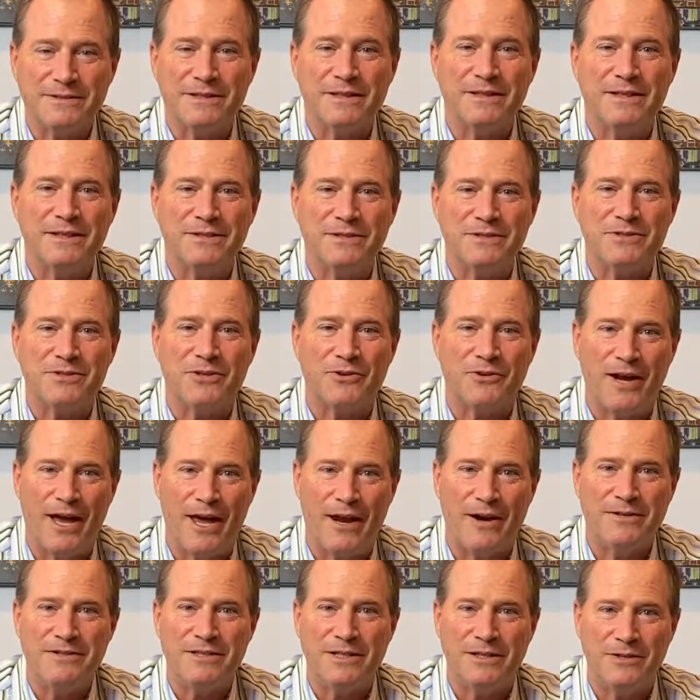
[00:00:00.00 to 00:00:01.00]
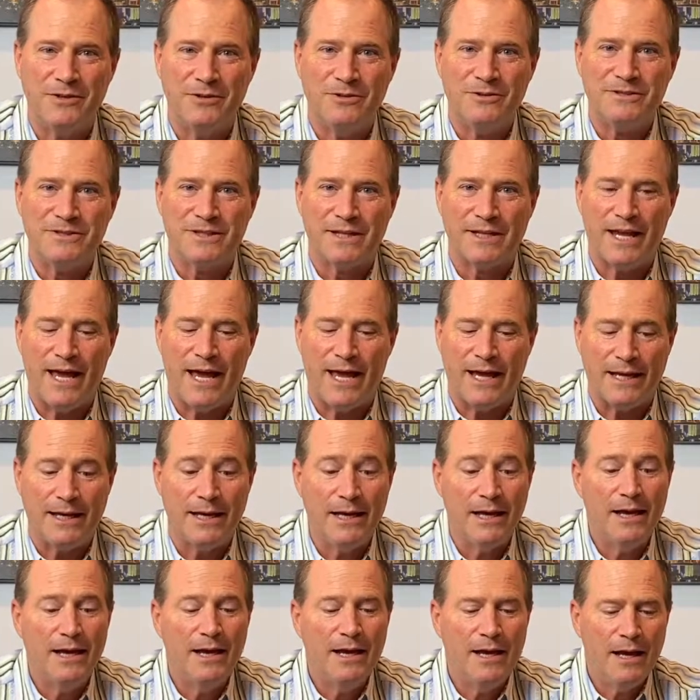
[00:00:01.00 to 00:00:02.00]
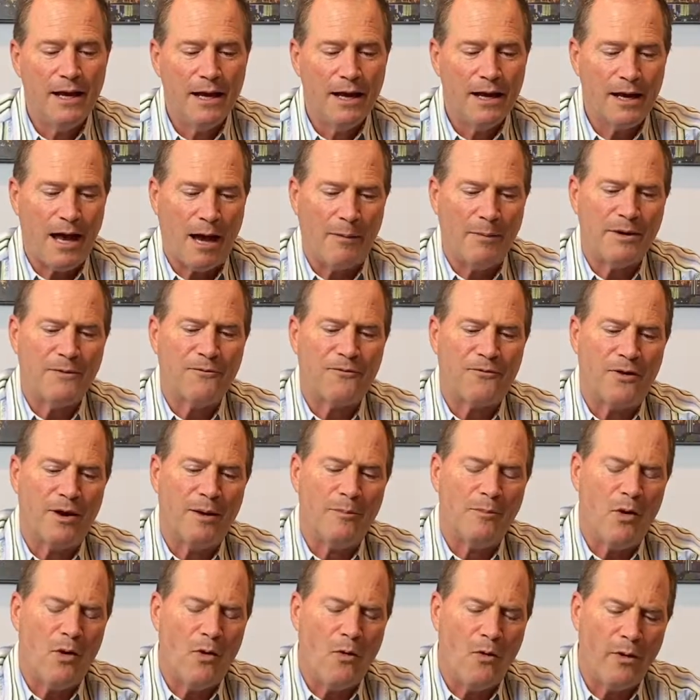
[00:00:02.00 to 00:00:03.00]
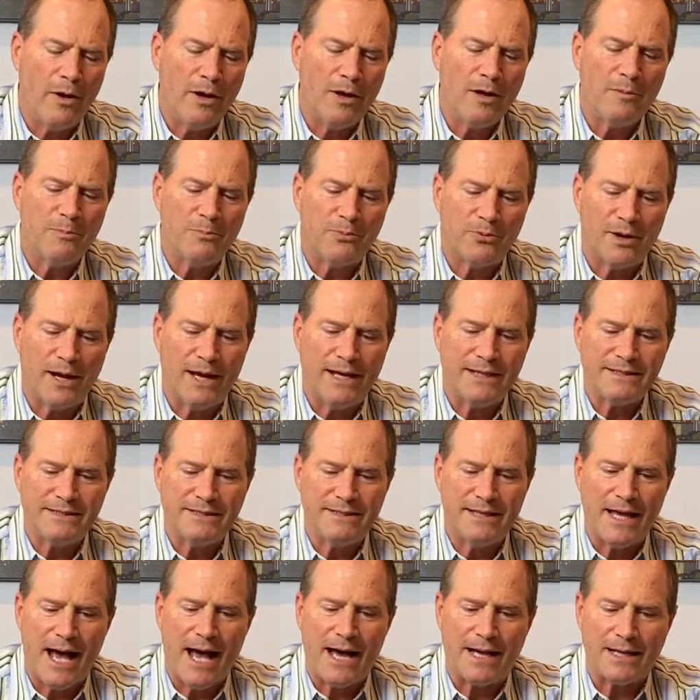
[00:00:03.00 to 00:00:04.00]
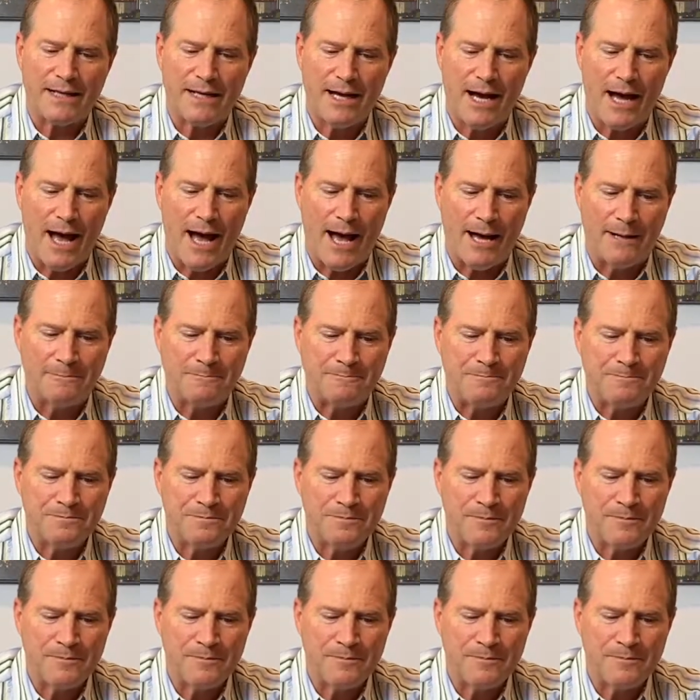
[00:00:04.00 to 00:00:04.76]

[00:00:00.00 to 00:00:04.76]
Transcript: and this is your energy news today. Coming from oilprice.com,